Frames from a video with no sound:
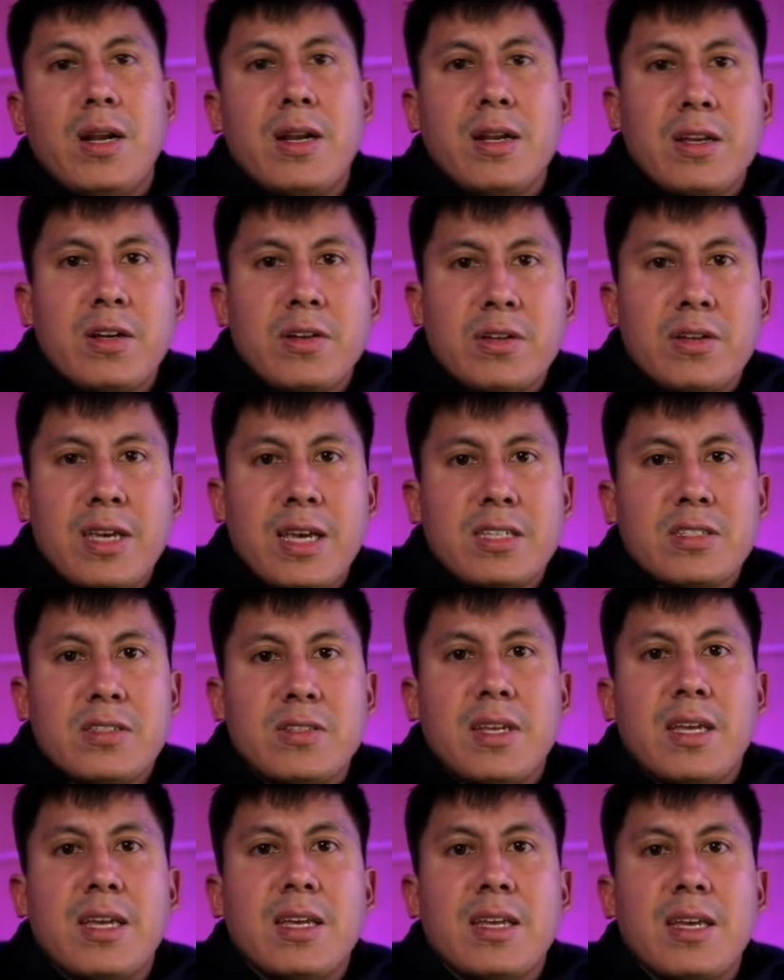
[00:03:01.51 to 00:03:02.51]
here
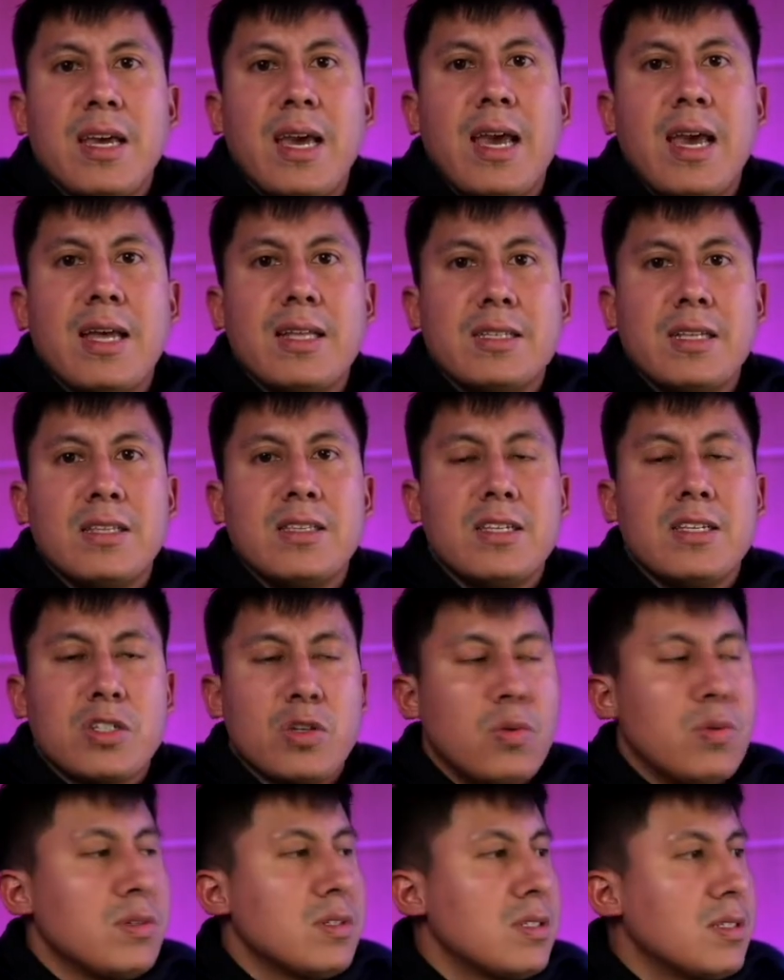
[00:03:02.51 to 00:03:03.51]
yesterday and the Discord
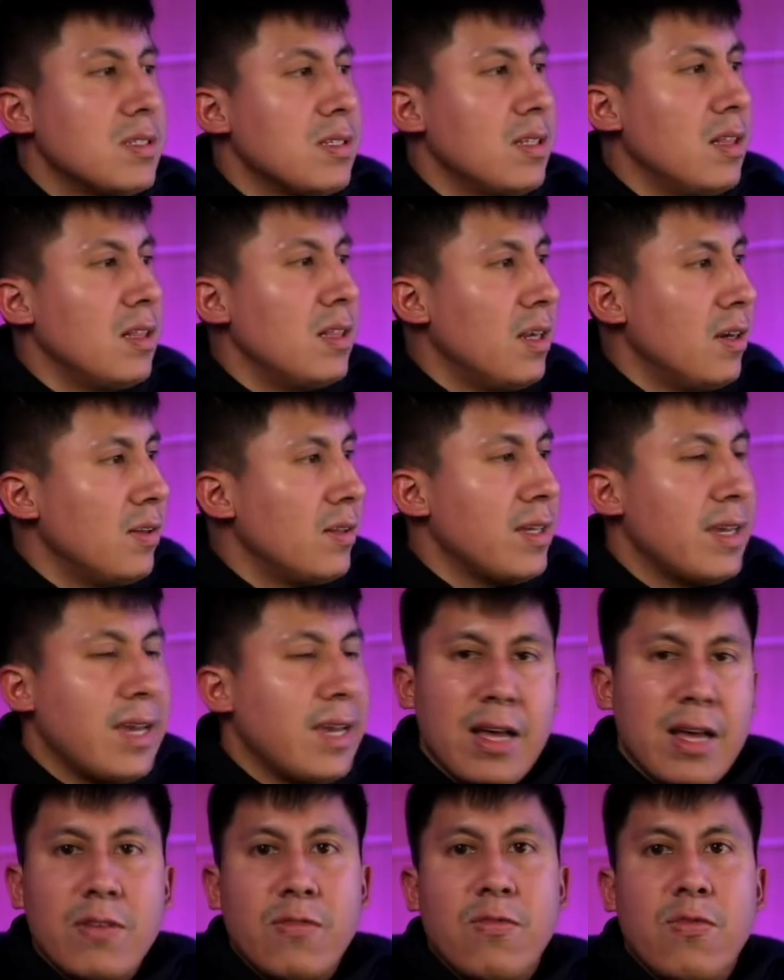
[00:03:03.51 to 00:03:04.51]
was literally
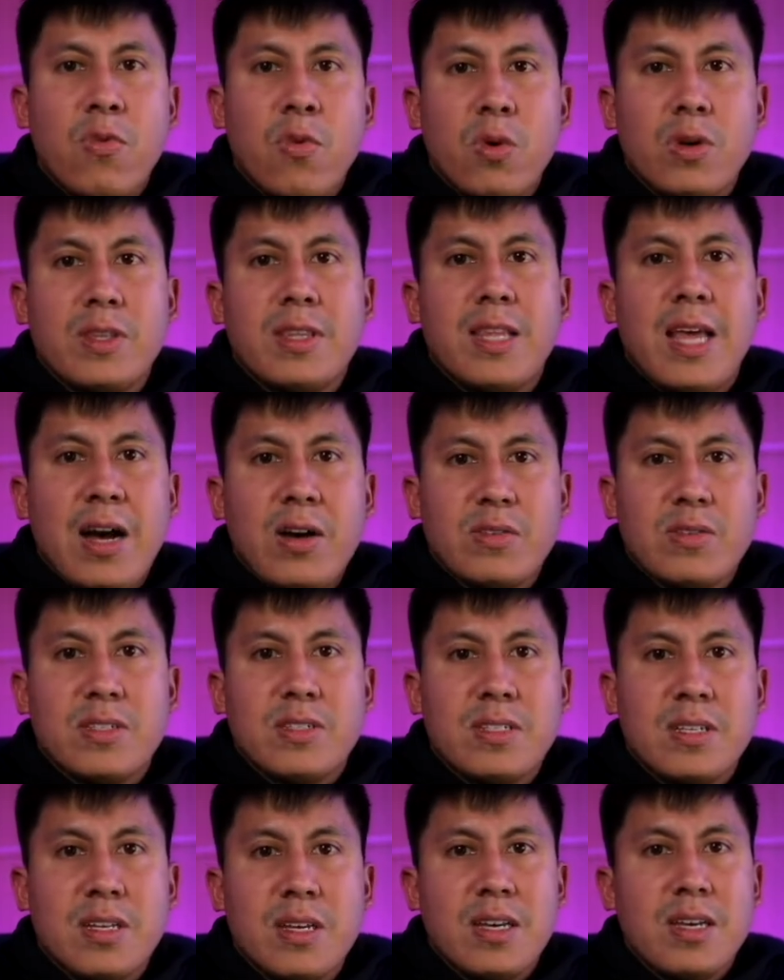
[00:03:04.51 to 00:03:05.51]
at four thousand.
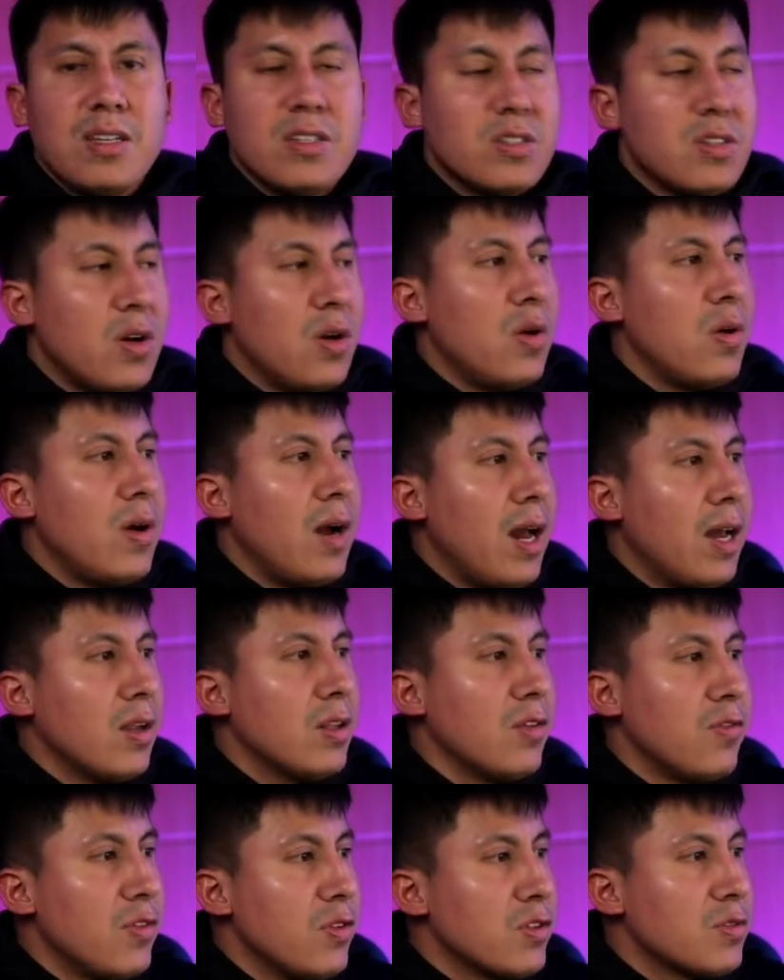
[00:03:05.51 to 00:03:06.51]
So I don't know
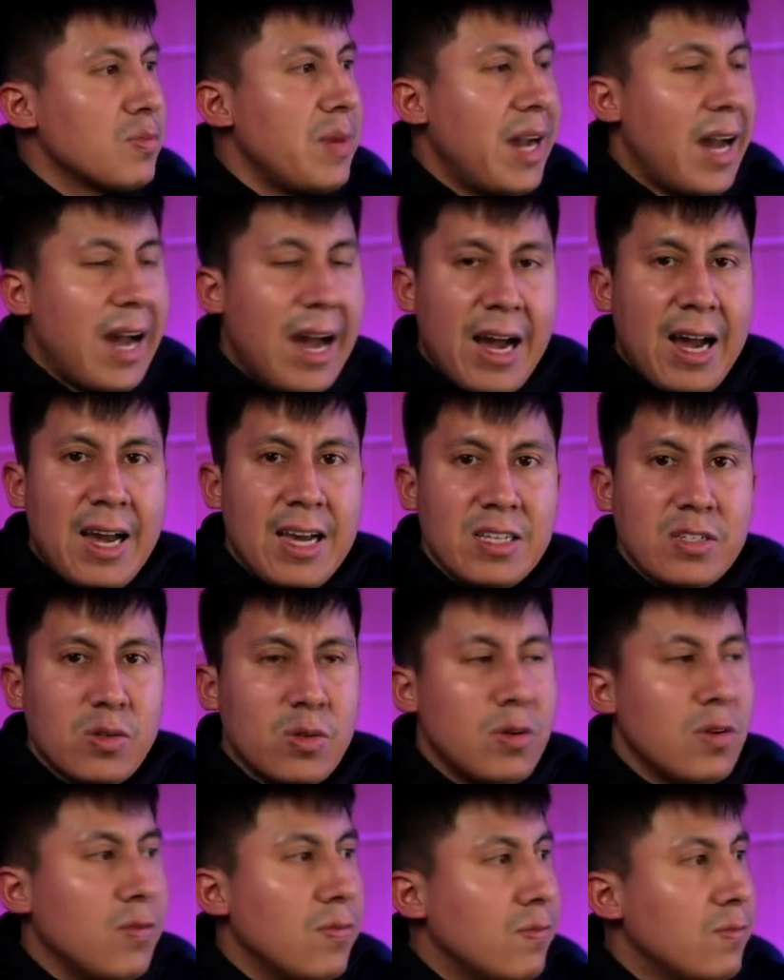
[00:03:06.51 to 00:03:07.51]
if it was my eyes or
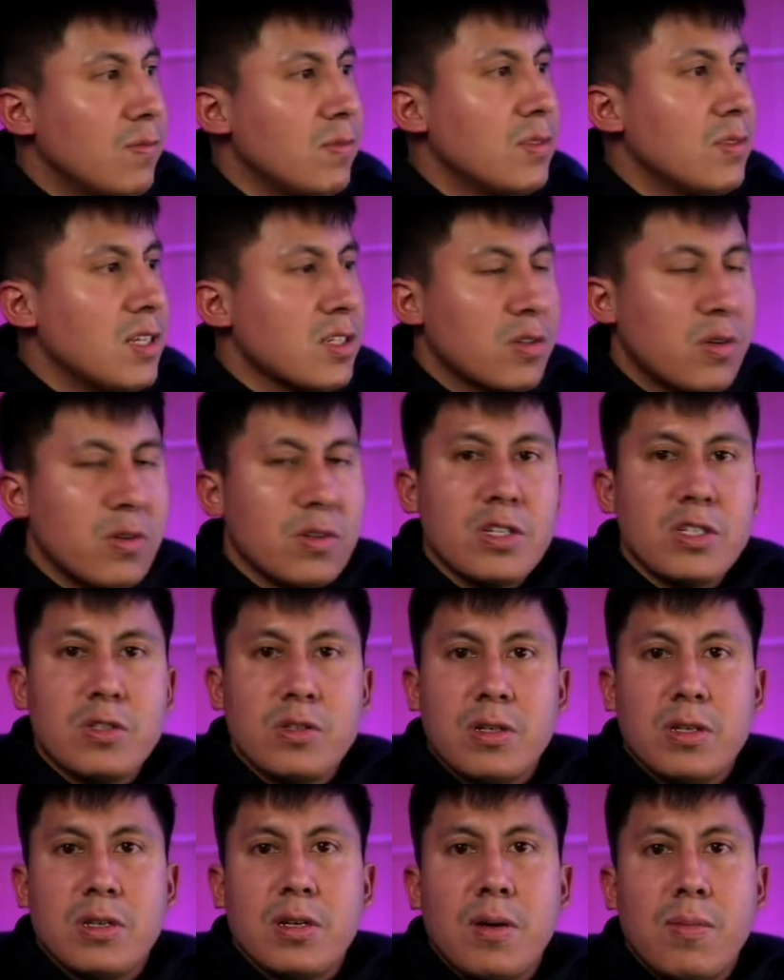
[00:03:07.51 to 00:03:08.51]
if Discord
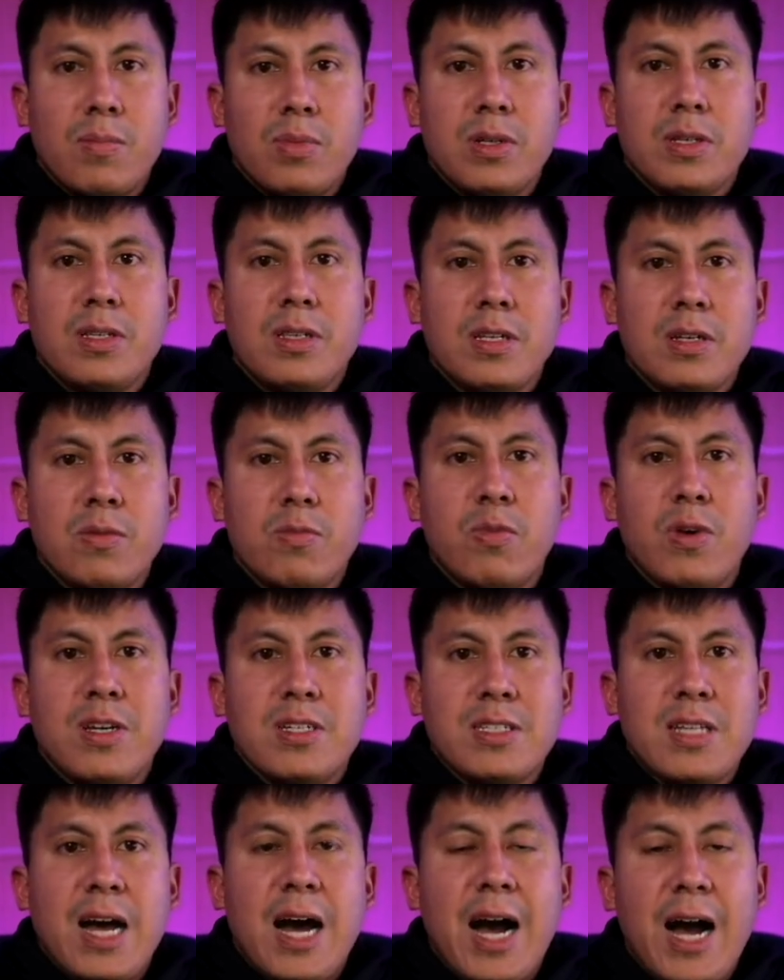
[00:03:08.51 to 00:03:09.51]
just completely raised
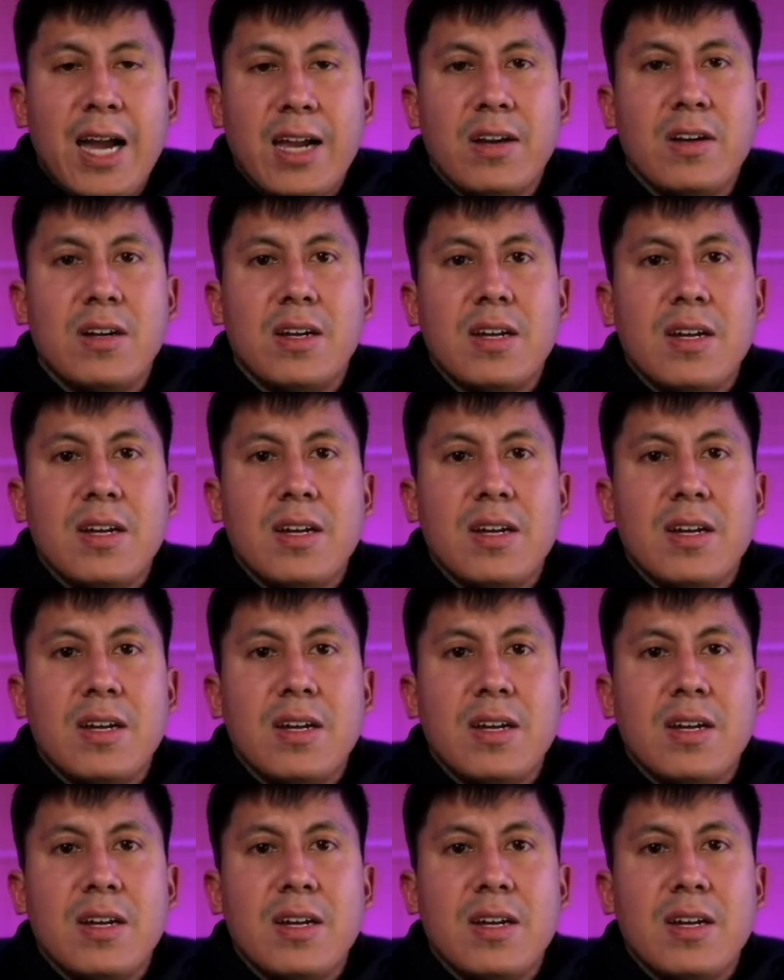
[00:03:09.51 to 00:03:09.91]
higher,